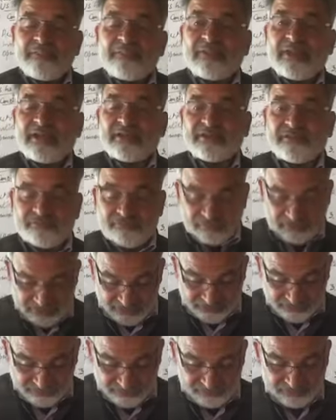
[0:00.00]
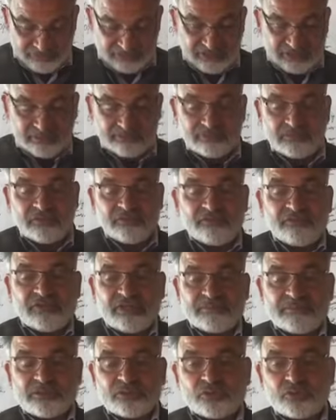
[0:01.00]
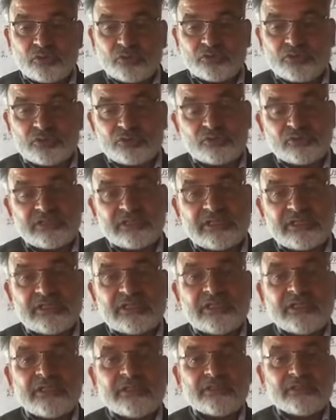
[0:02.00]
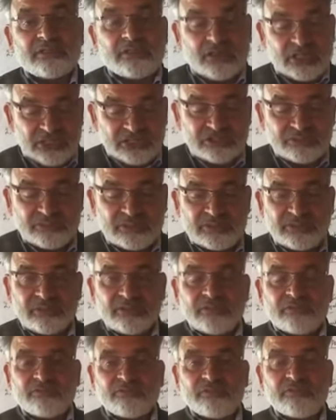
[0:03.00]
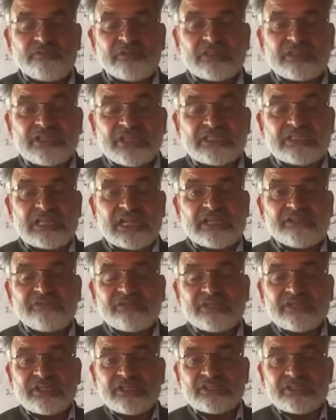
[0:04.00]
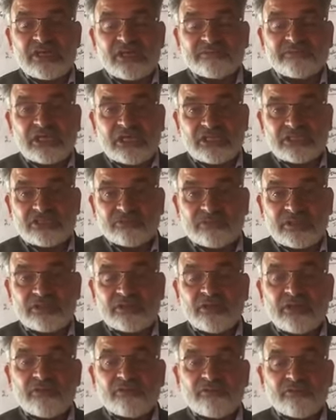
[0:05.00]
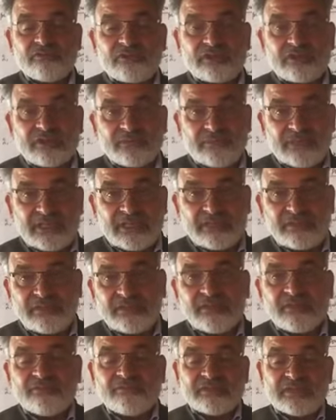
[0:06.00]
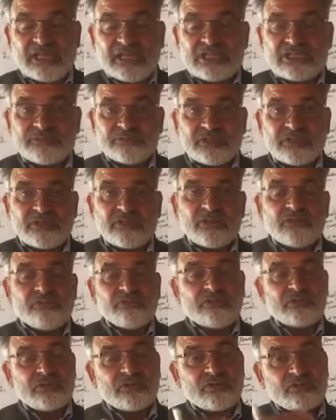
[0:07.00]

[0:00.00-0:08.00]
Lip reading: that once we will come very much closer to the hegemon, we will take the advantage of the hegemon, we will remain with the hegemon, we will